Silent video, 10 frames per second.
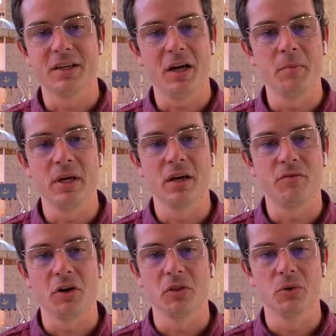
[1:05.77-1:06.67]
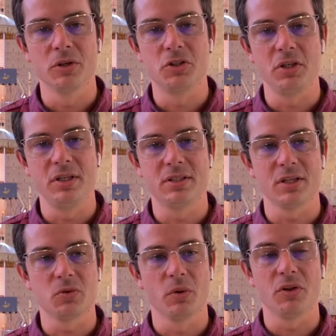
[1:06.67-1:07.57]
the coming of our Lord
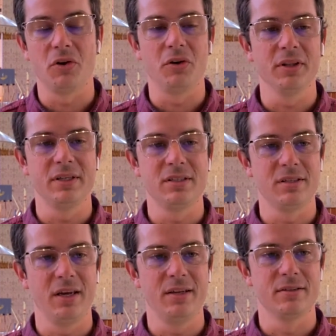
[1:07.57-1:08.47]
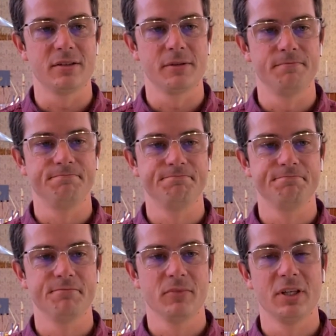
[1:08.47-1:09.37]
Jesus with all his saints.
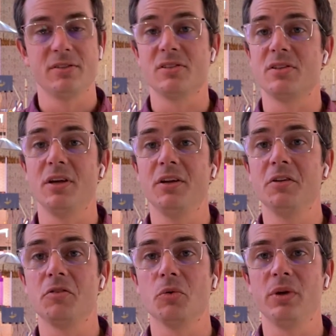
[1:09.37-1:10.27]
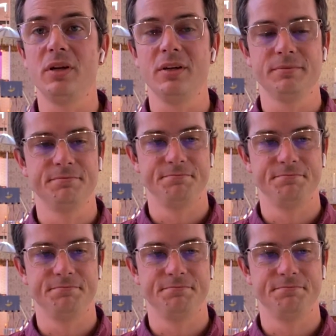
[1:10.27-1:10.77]
This is the end of the reading.